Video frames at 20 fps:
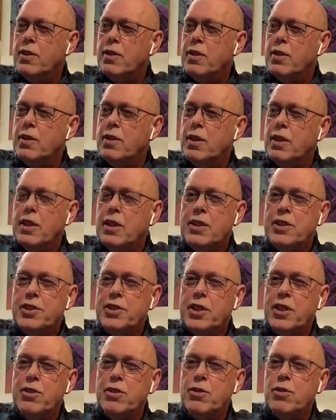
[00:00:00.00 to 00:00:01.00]
uh,
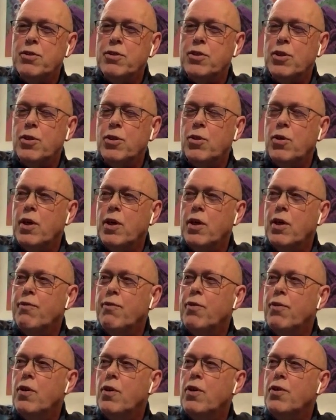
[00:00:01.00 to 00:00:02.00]
schedule, so I
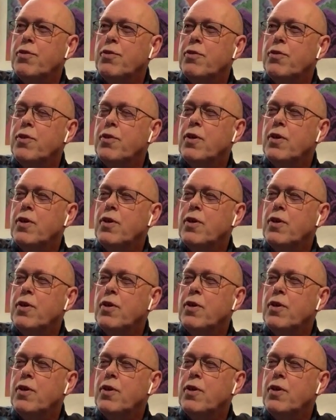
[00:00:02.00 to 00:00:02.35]
forgot,